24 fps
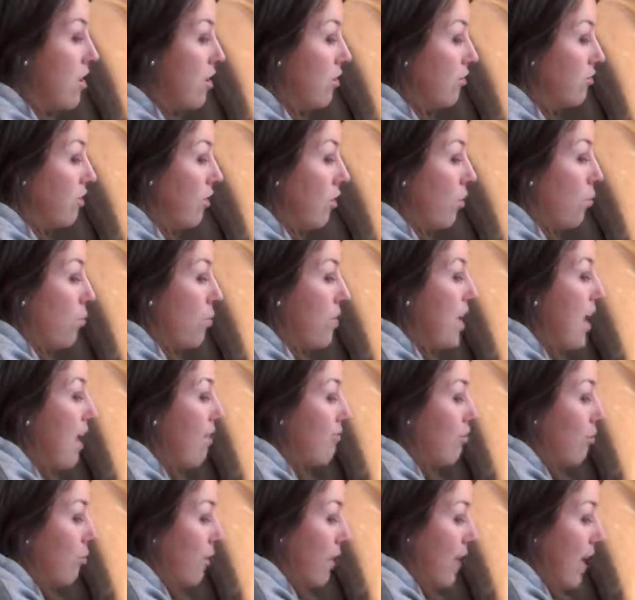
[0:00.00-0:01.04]
So we have
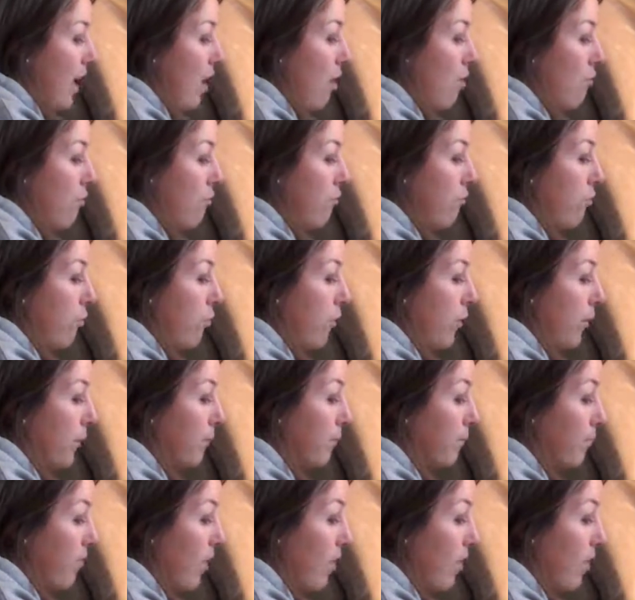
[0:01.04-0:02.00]
to account for